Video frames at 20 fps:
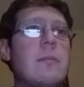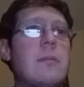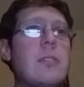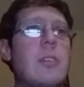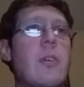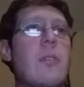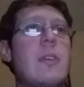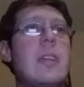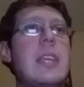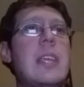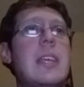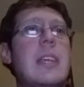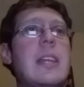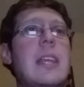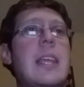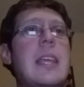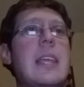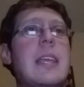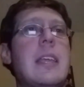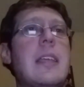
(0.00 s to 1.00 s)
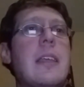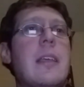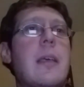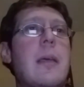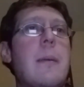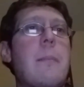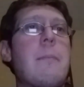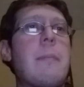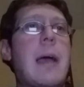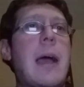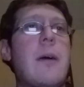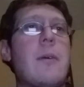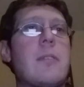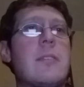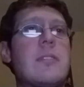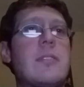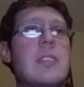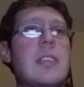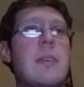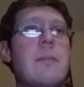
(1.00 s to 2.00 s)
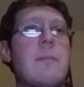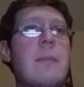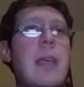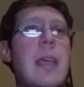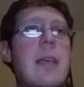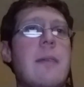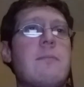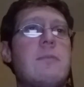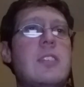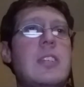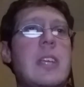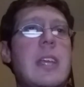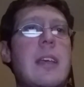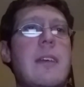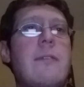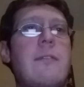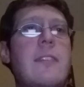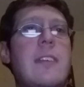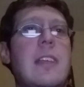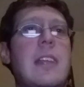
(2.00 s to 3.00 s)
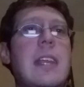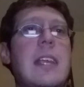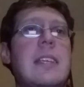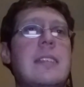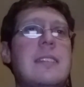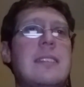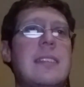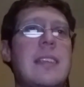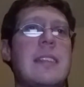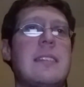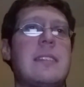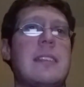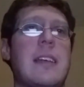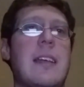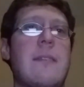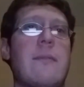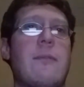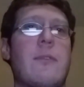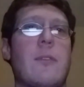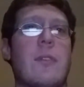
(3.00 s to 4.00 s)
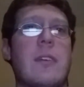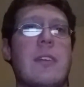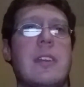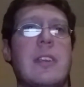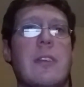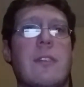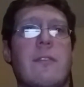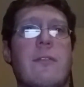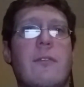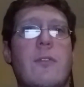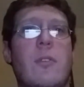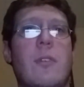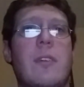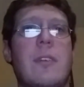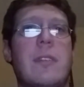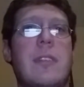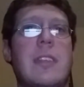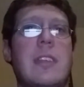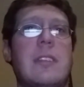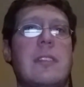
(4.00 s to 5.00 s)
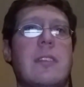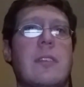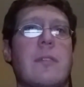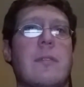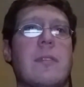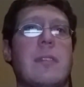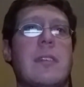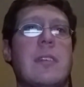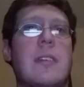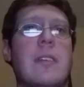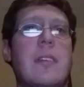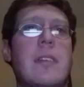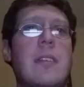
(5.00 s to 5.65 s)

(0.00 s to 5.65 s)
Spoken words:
Cody hit a power slam. MJF hit a senton for a near fall. I think they were...